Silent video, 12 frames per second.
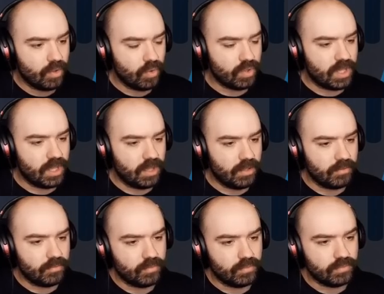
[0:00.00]
Okay.
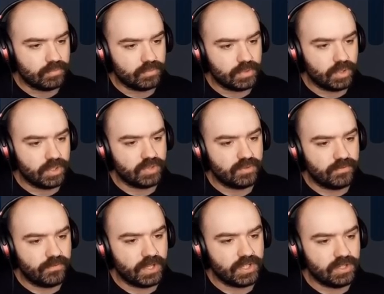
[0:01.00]
We're going to
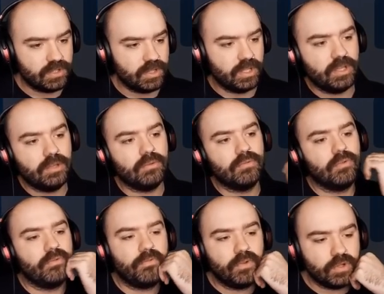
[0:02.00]
affectionately
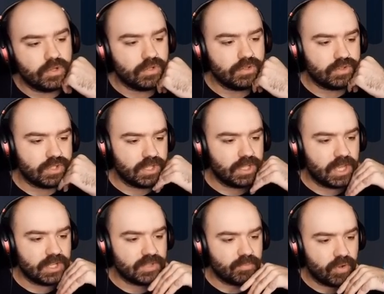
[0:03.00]
refer to the
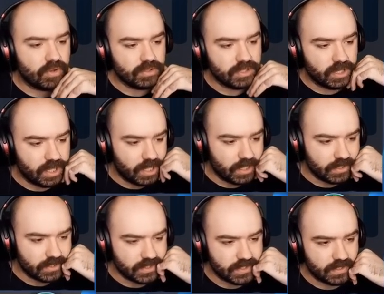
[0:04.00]
gasopod
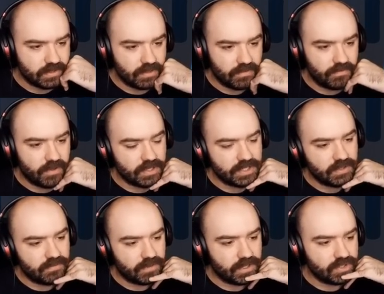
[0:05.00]
as the
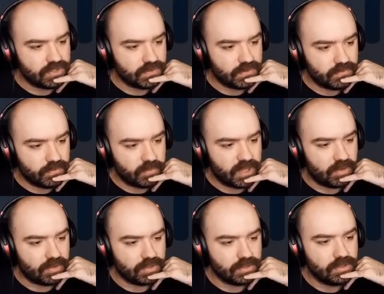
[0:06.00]
farting fish from
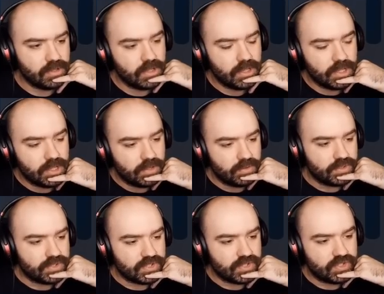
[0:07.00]
now on
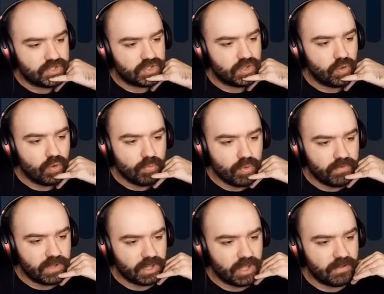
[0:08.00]
which is a slow
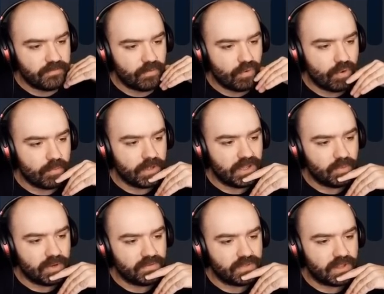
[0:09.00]
moving life form and
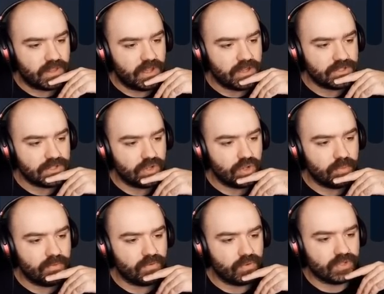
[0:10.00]
one of the larger
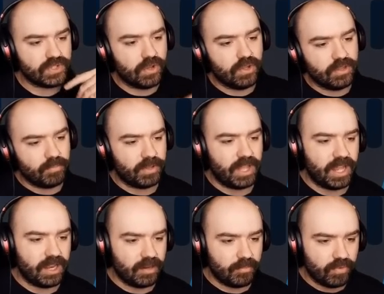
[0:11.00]
herbivores on the planet.